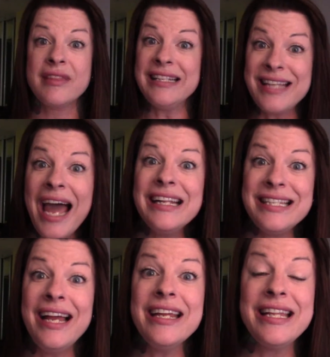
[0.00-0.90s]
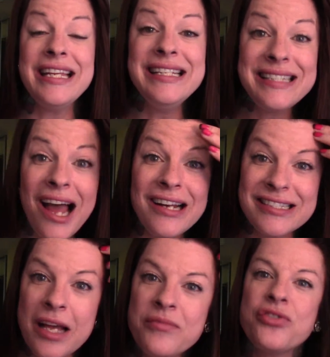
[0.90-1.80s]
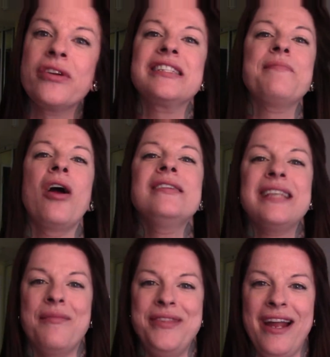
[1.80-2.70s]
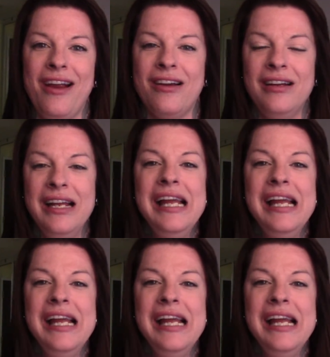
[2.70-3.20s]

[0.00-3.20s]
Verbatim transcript: That's got to tell you that he's got some sort of smarts up there.